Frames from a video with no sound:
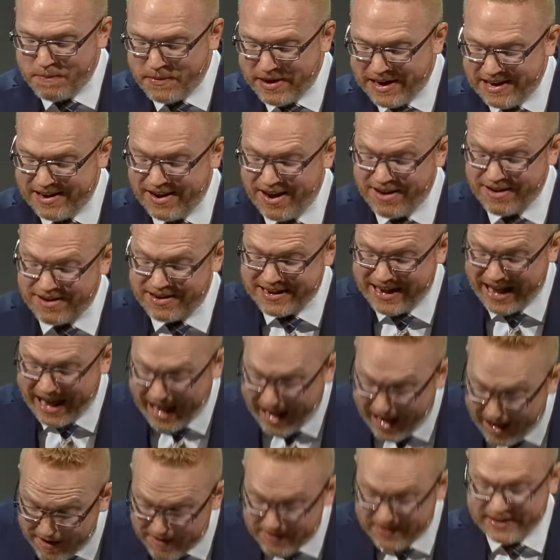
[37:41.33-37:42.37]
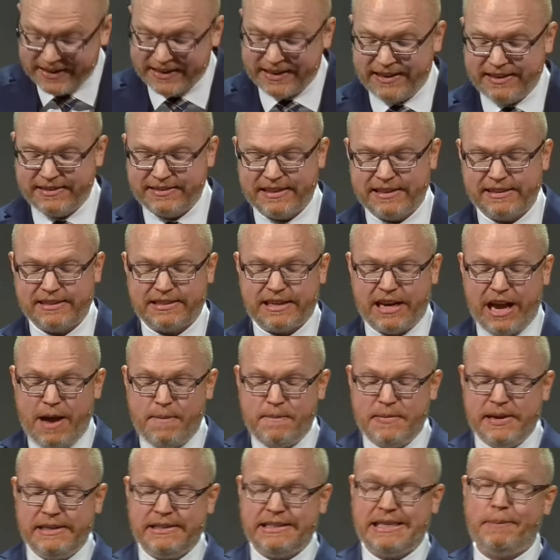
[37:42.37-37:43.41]
up in our inheritance is
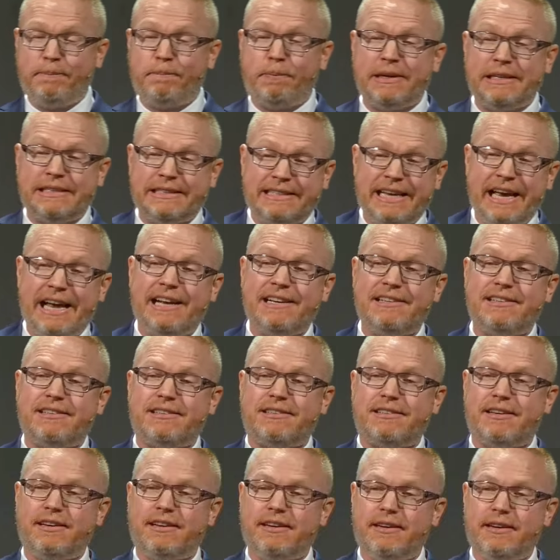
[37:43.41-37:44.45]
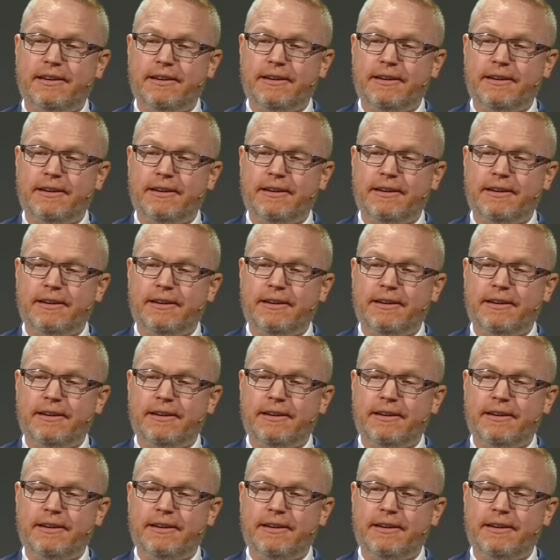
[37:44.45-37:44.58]
coming to possess